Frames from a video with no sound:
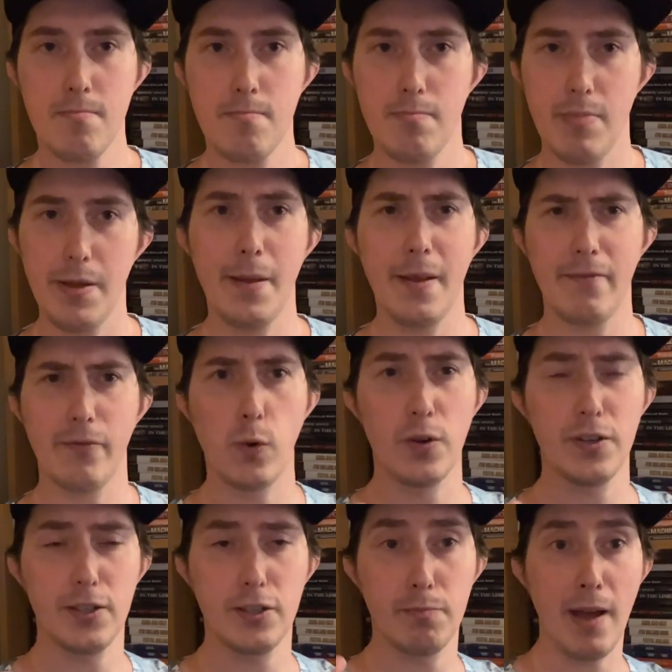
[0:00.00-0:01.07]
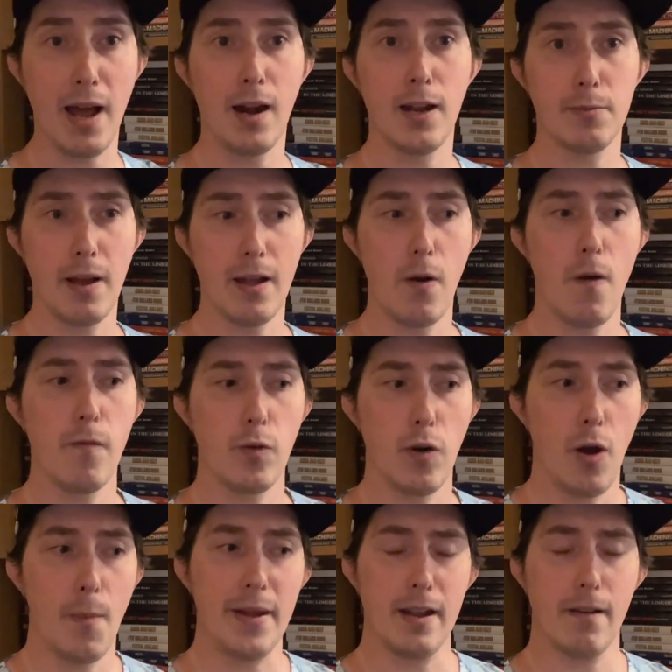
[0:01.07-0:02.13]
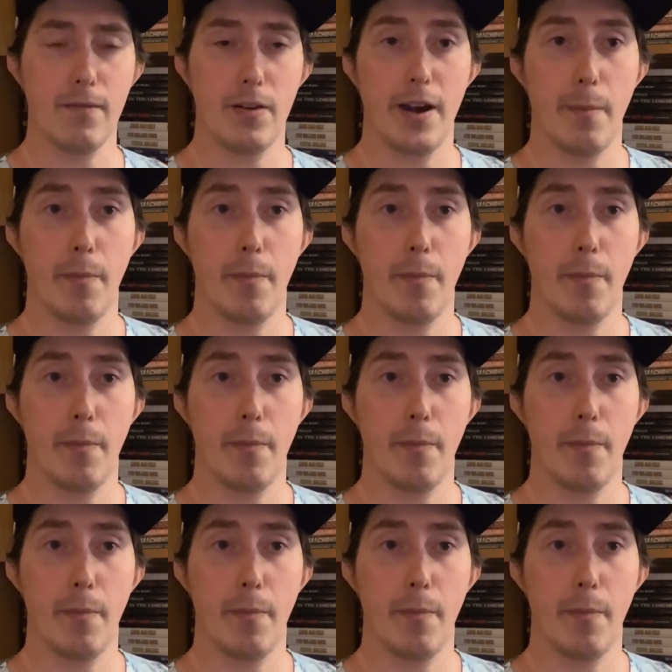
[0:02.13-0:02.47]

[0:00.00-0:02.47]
but then, of course, it's balanced by overall being a very